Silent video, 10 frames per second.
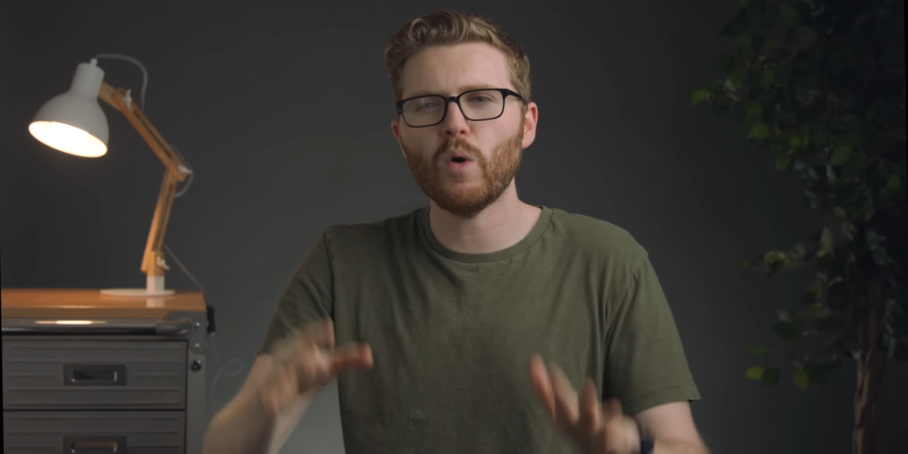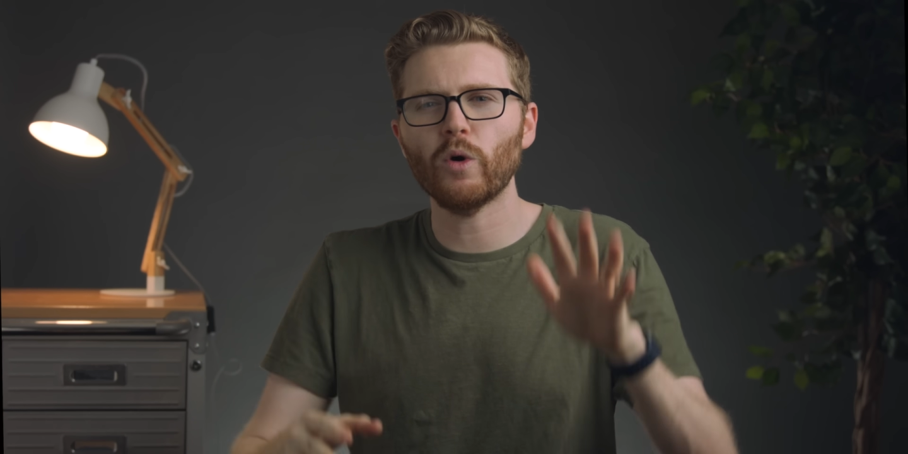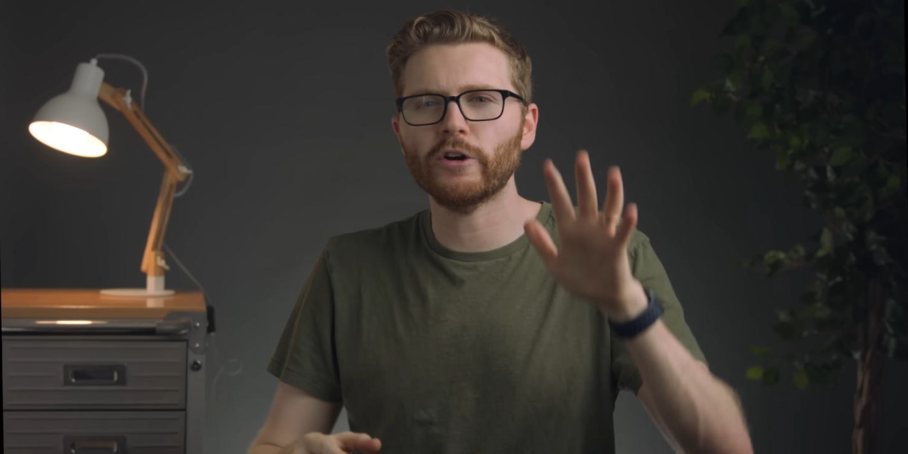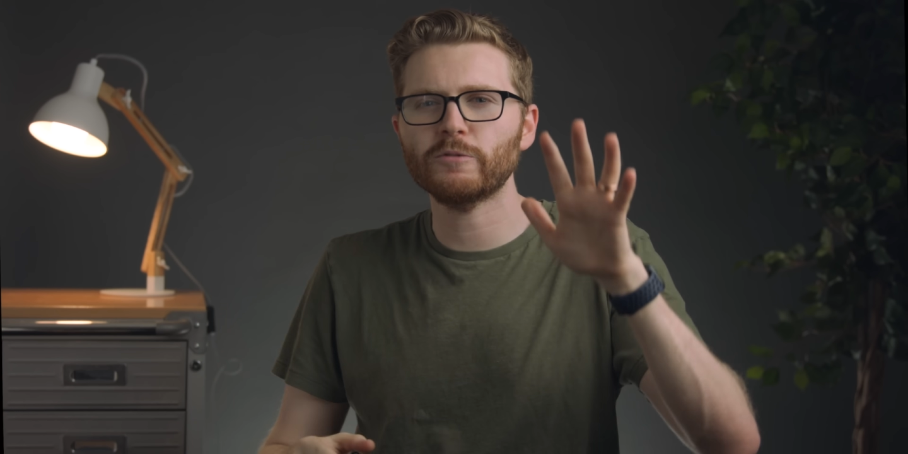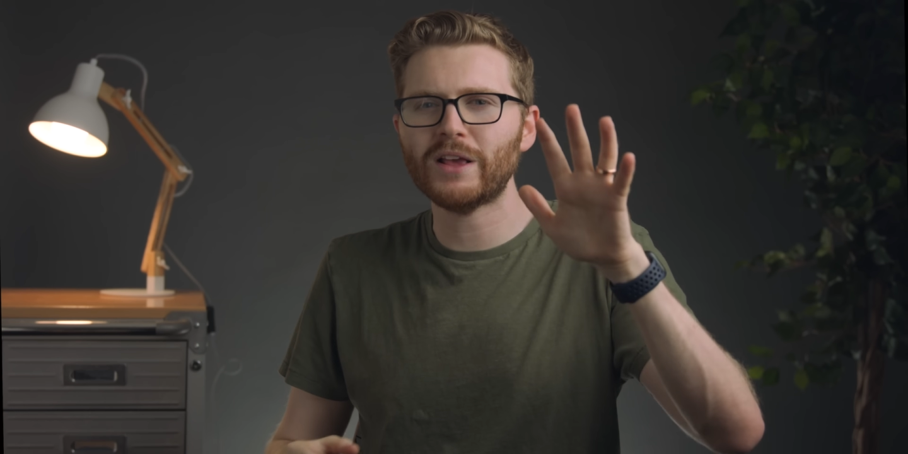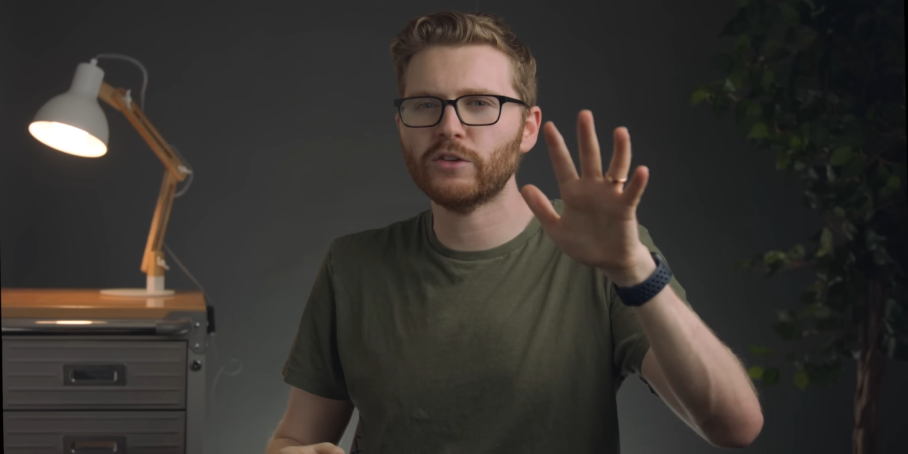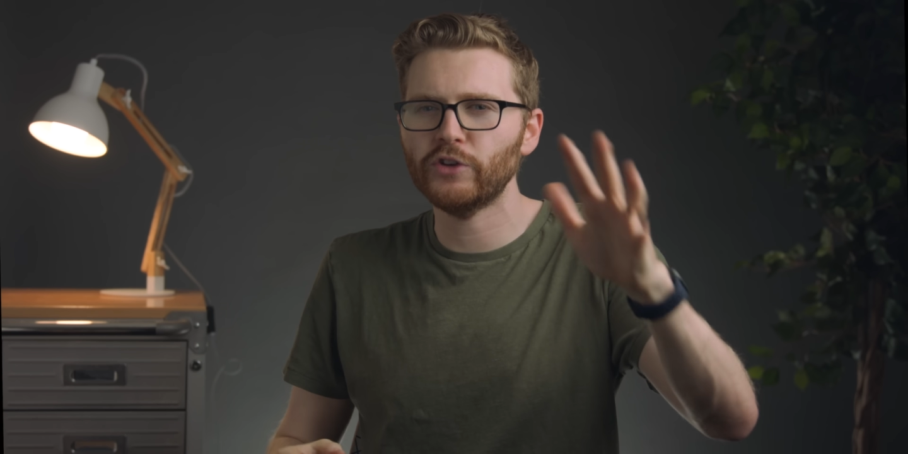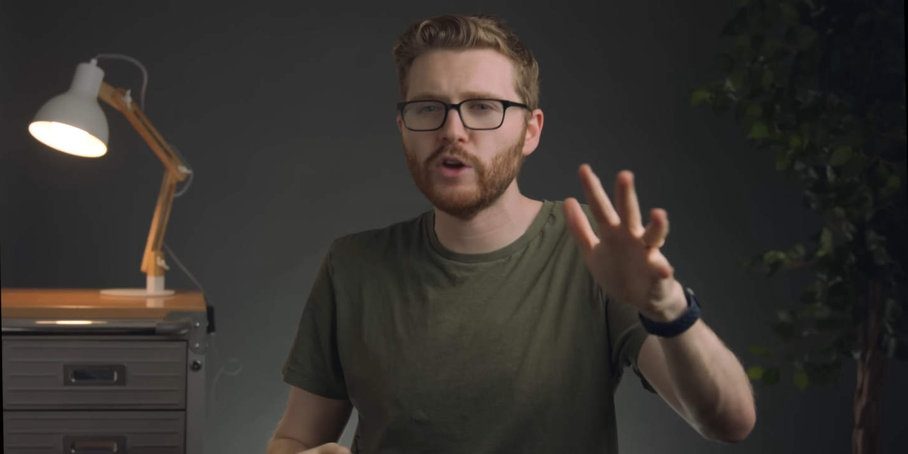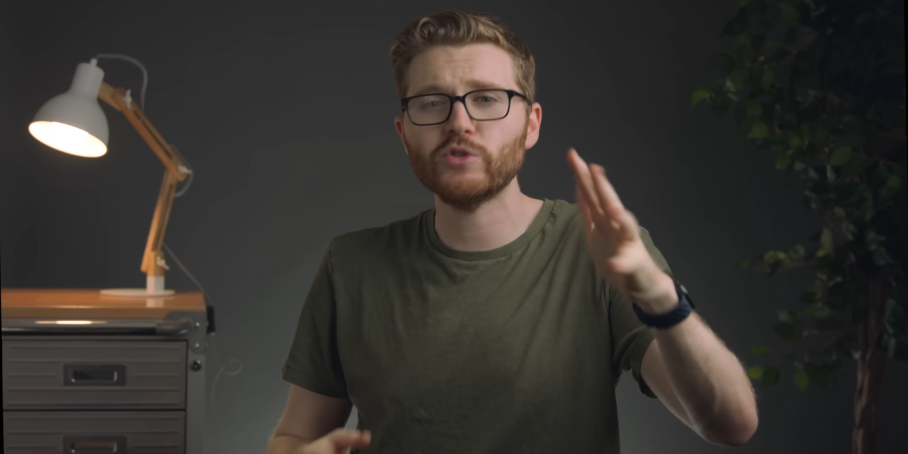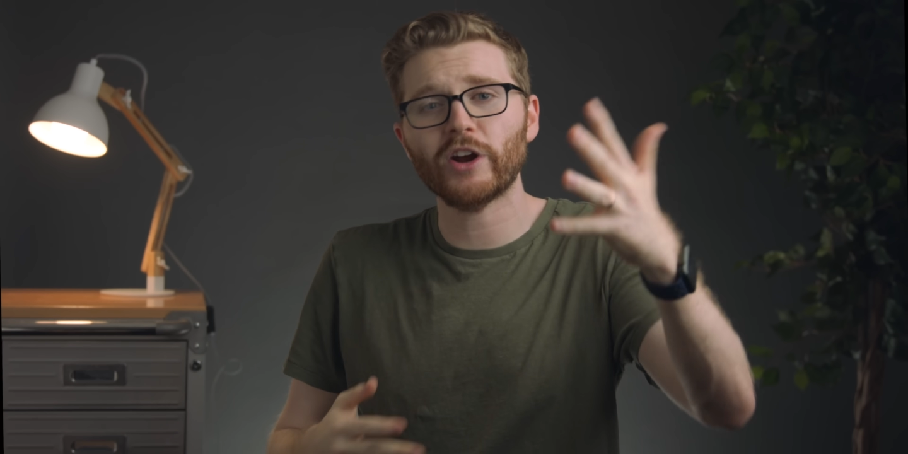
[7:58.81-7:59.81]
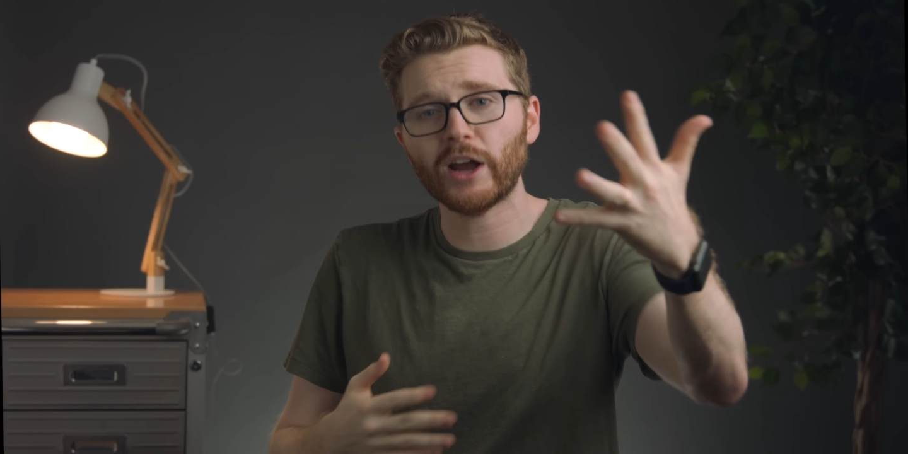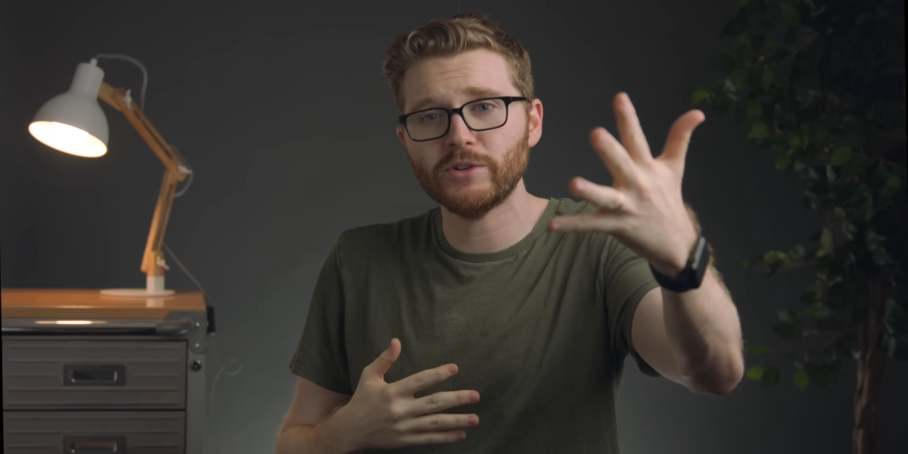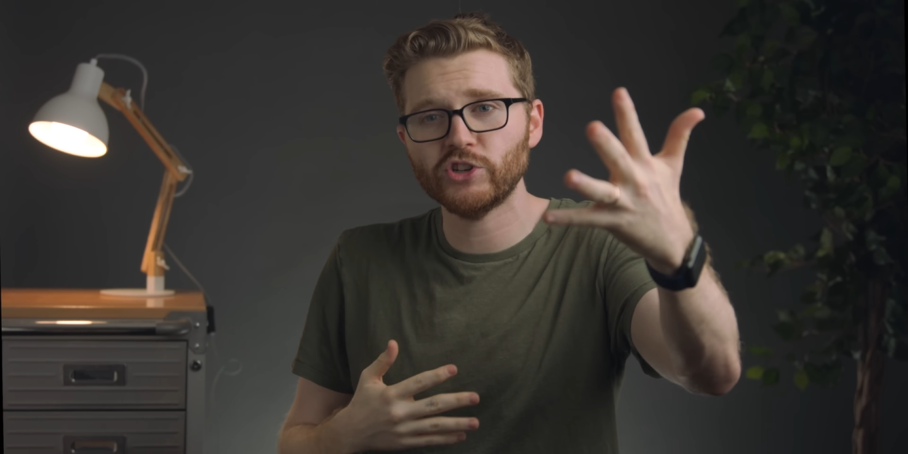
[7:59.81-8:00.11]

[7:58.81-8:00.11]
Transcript: works best podcast for you, which I recommend